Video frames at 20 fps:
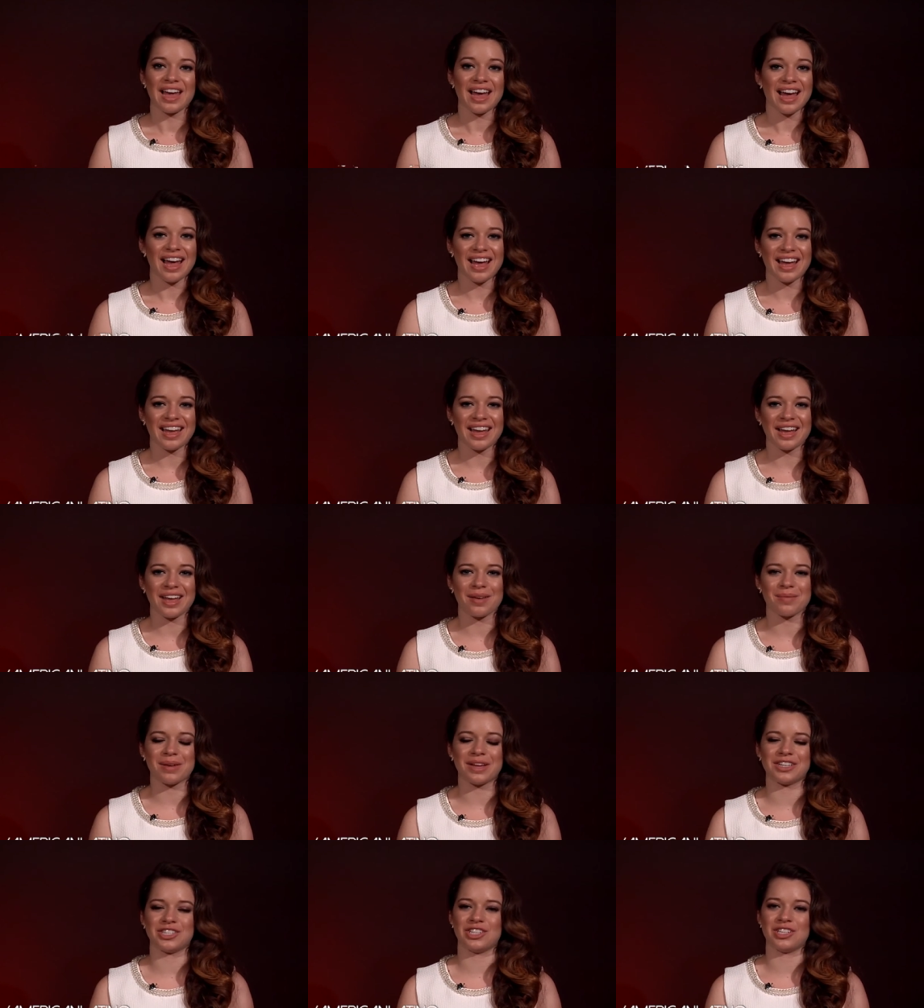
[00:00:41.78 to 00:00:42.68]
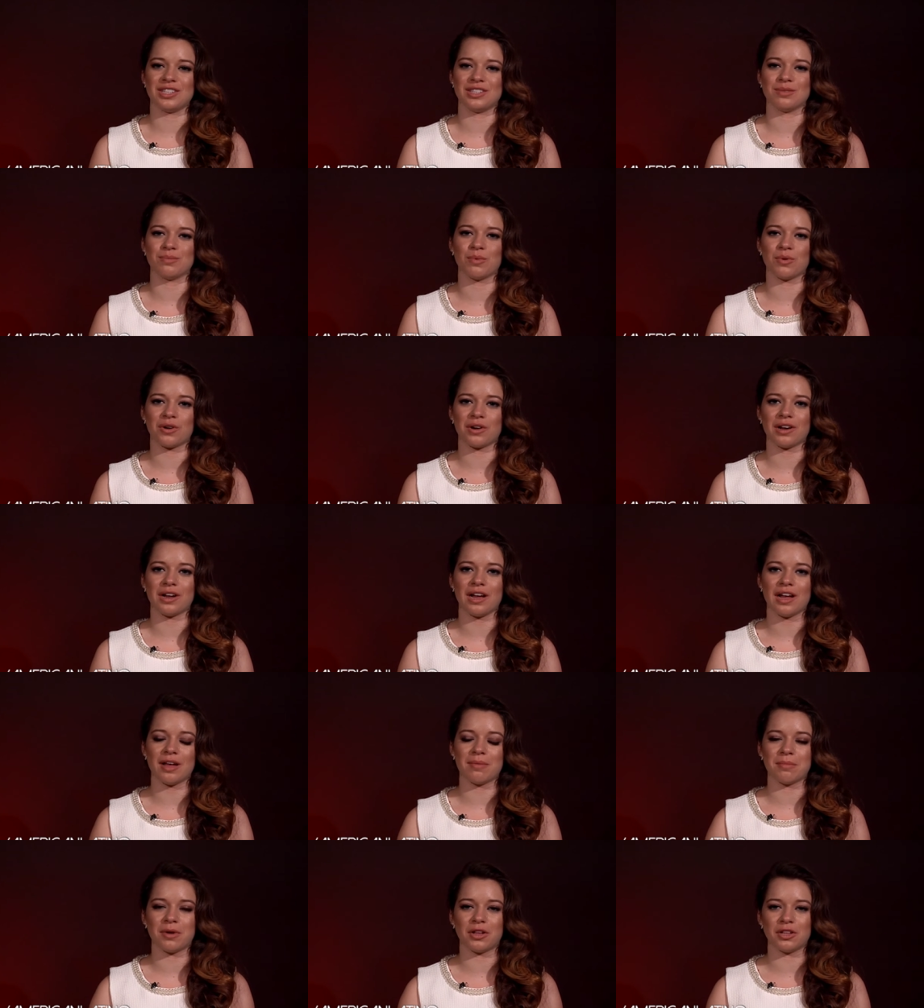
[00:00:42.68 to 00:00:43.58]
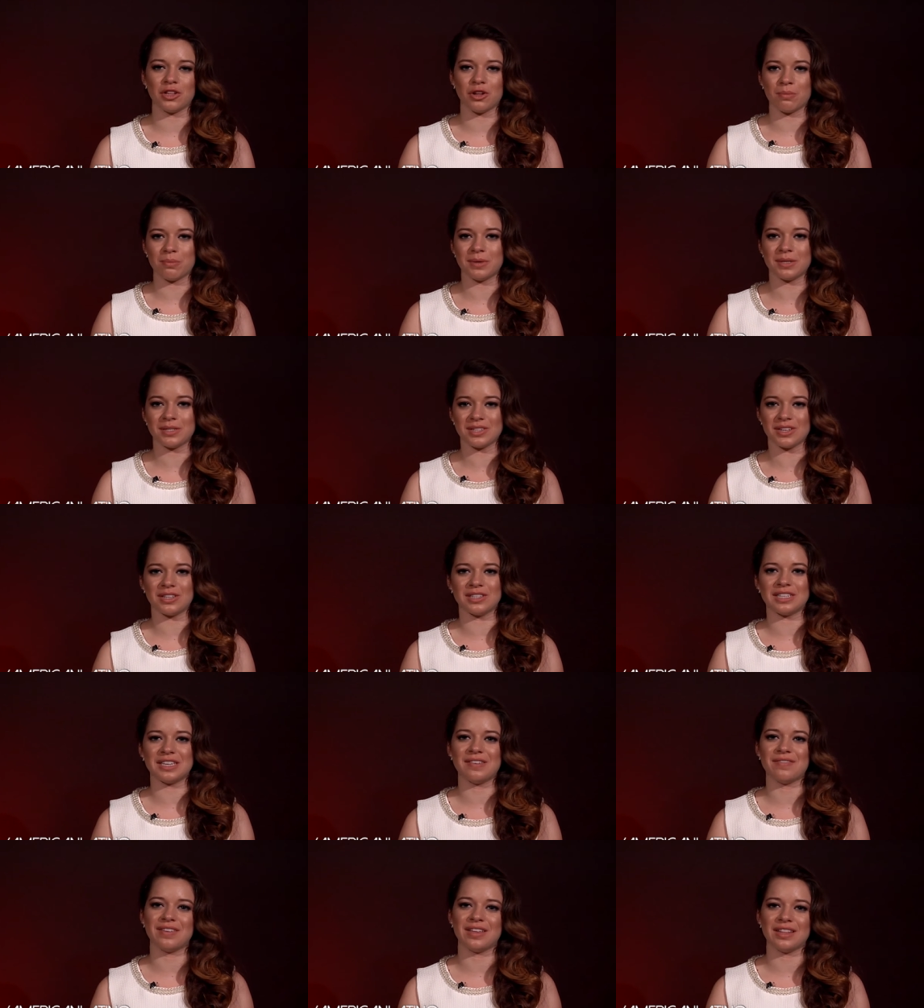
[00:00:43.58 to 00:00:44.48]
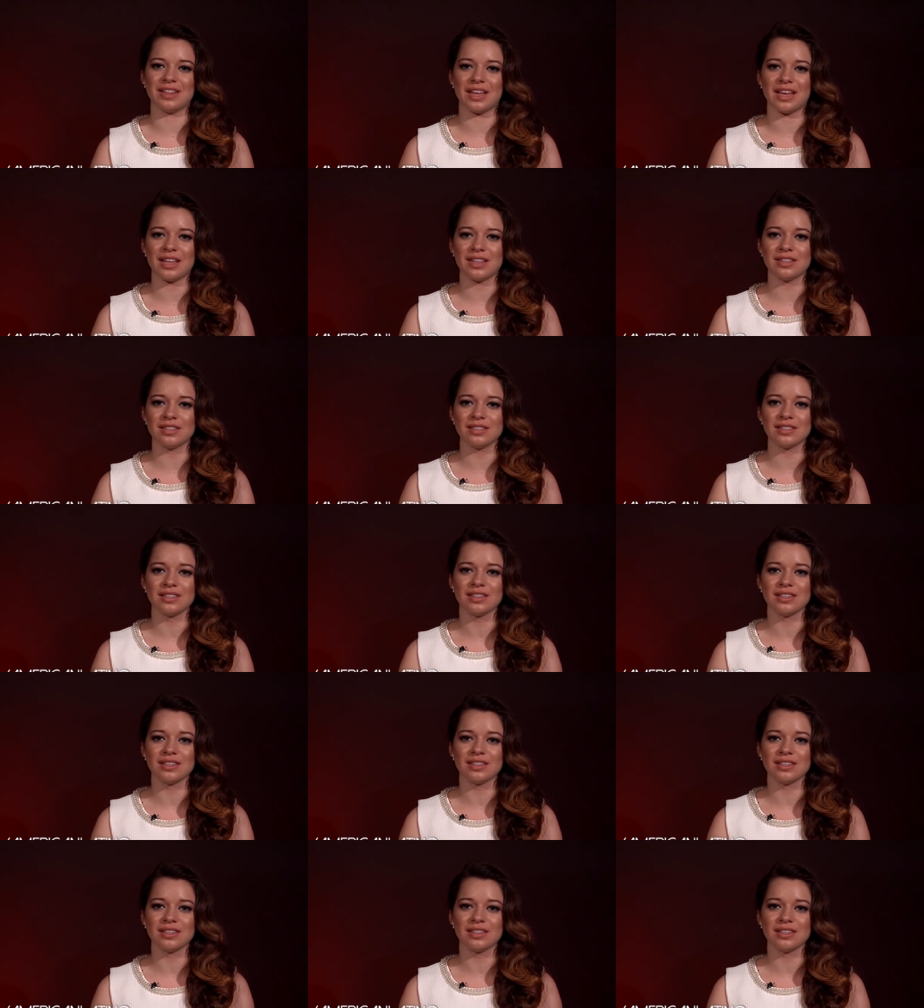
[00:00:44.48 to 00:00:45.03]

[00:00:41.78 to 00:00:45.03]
Hi, I am Ashley Zamora. I'm on Lopez on TV Land.